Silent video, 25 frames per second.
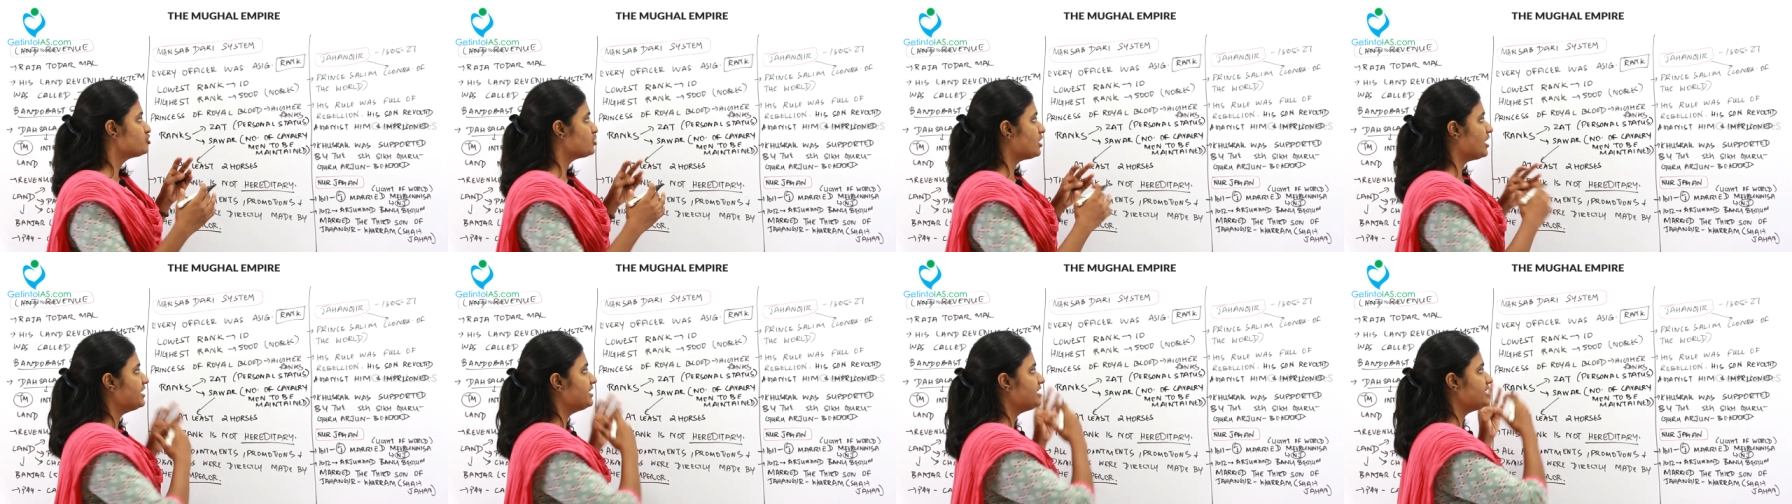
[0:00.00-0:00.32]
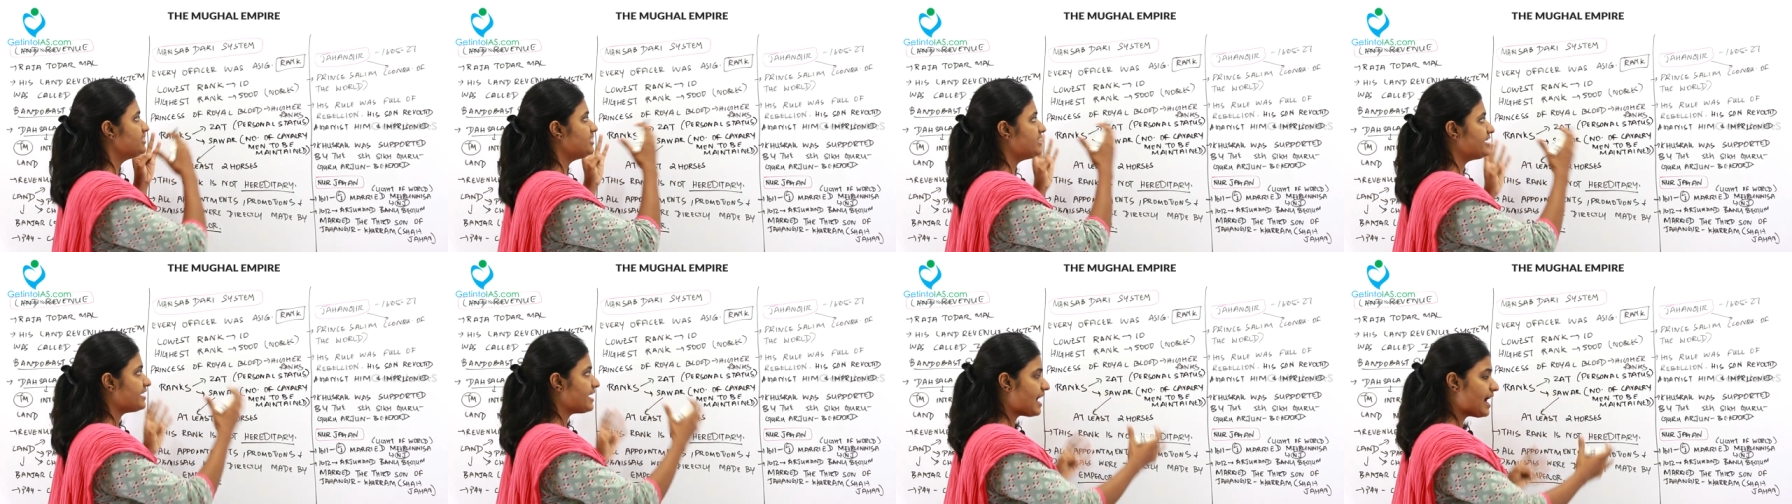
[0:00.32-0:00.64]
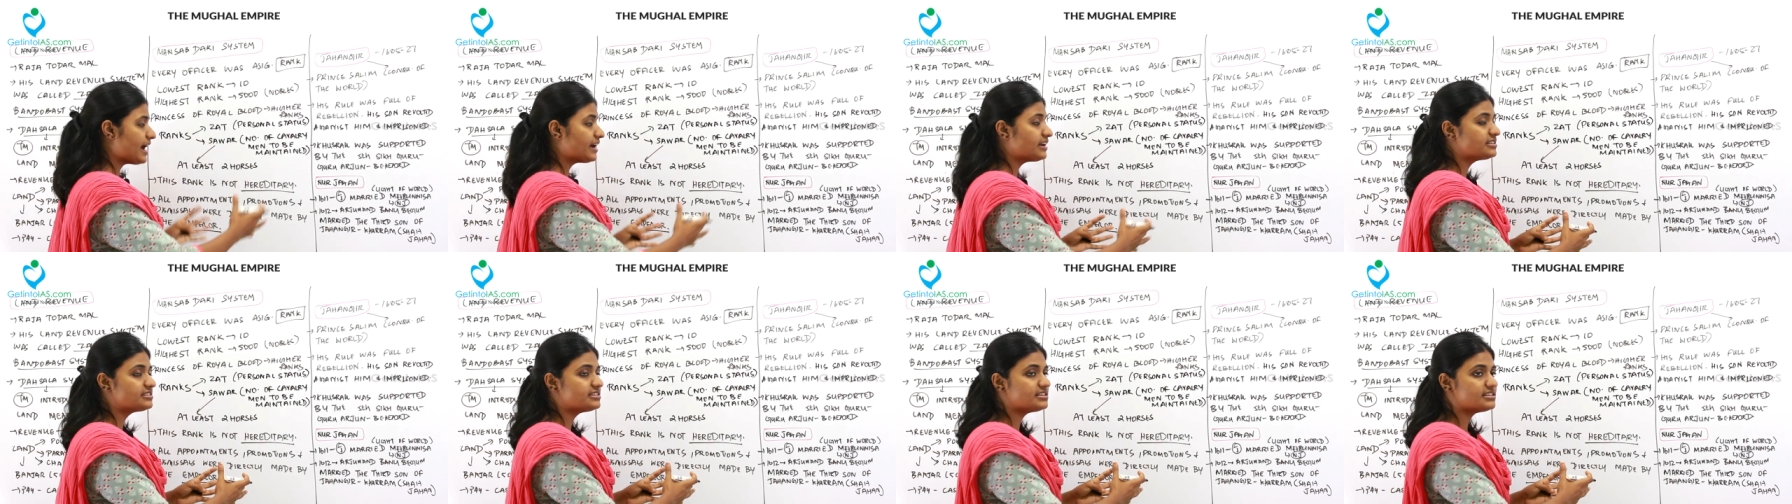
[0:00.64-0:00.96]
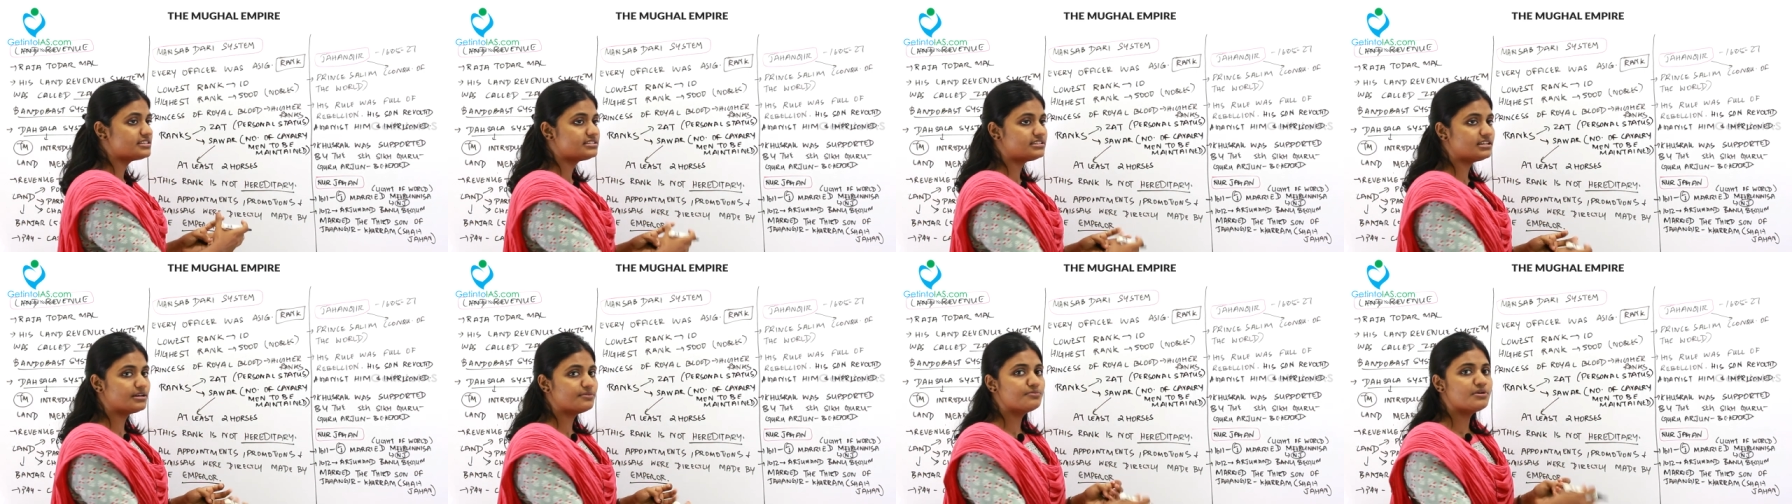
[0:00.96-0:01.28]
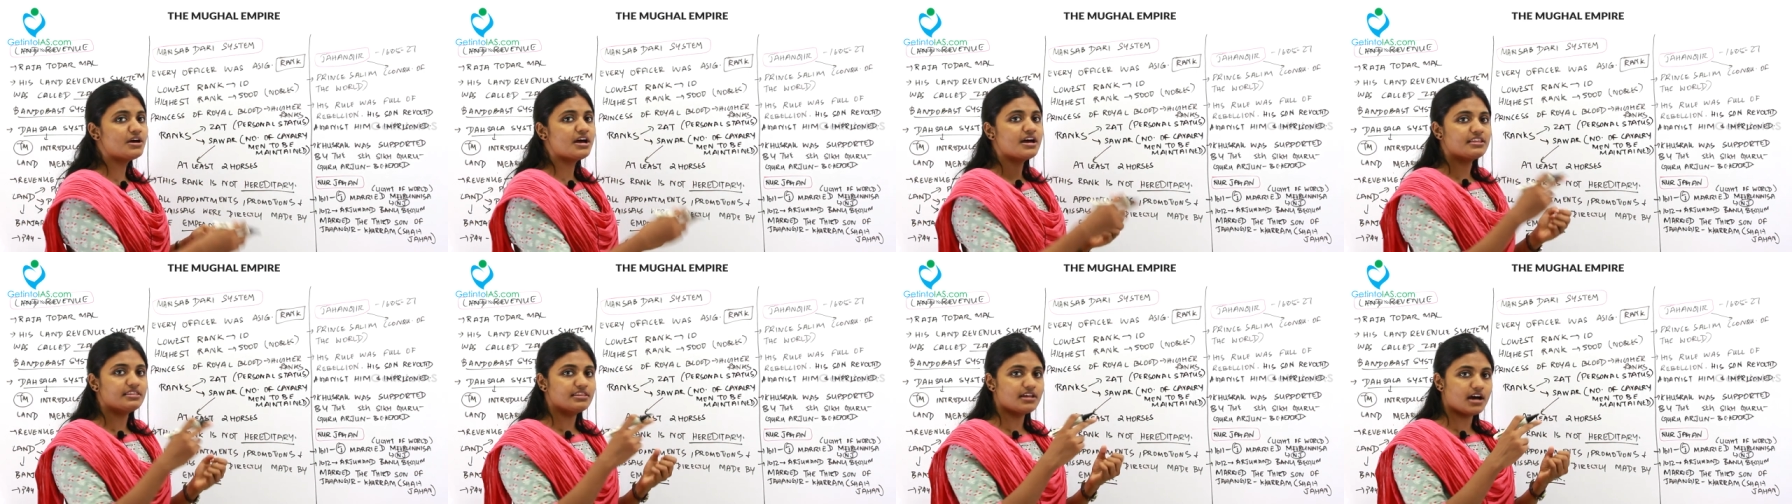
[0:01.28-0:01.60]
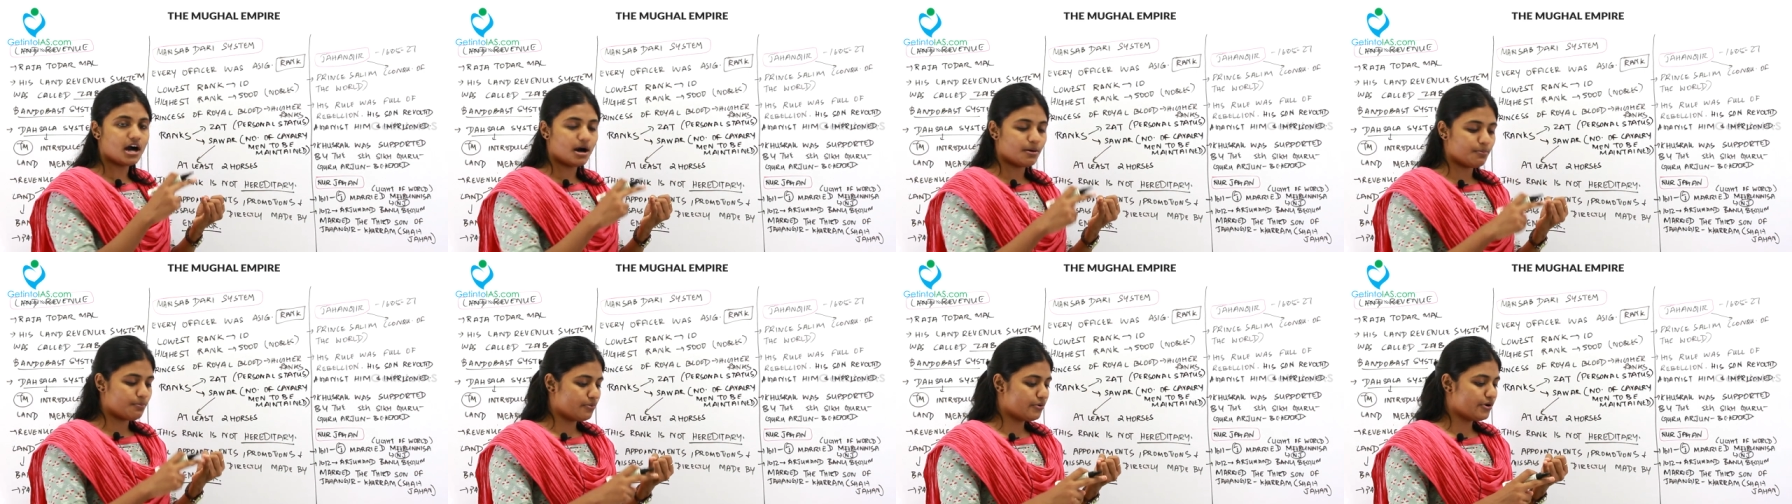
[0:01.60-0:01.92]
So under the rank system,
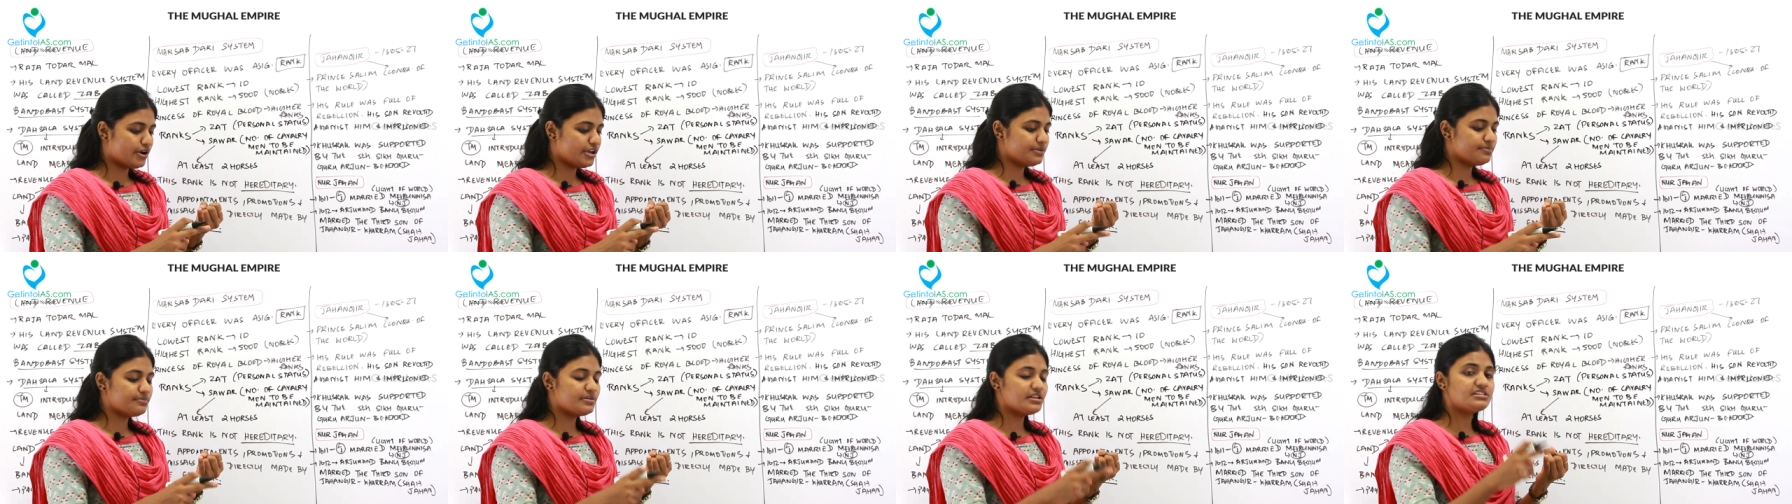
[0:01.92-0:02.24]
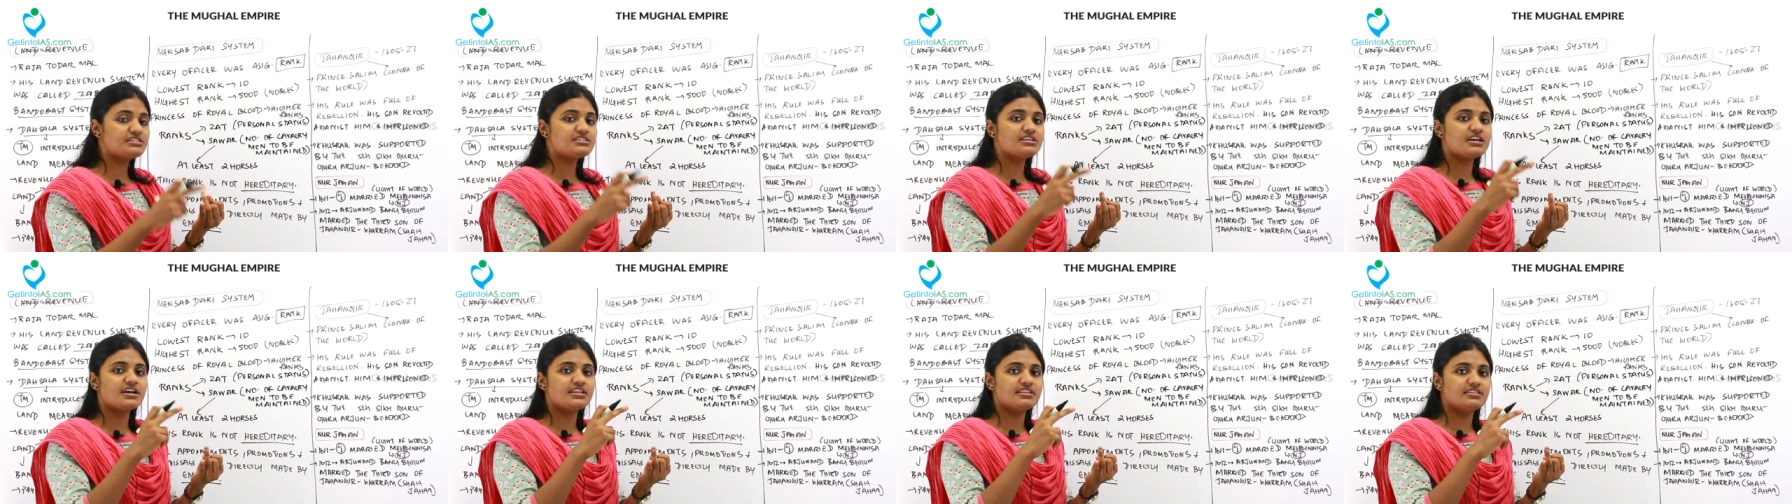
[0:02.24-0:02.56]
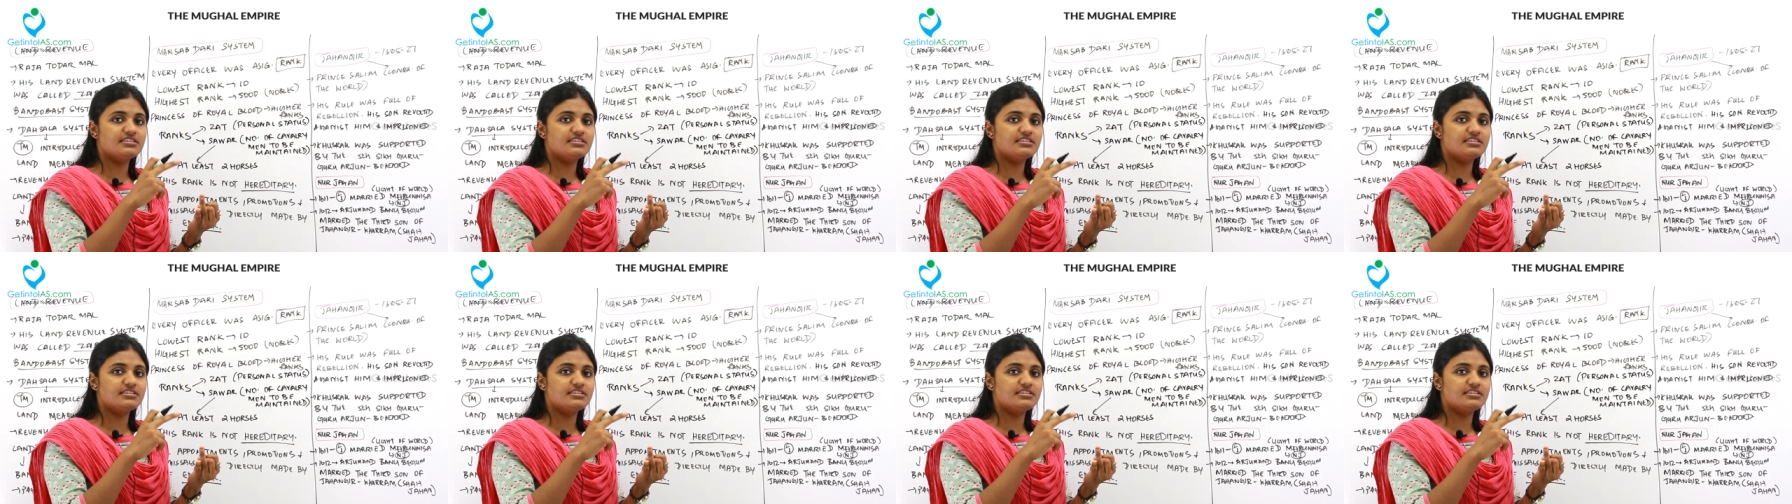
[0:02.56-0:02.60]
the appointments,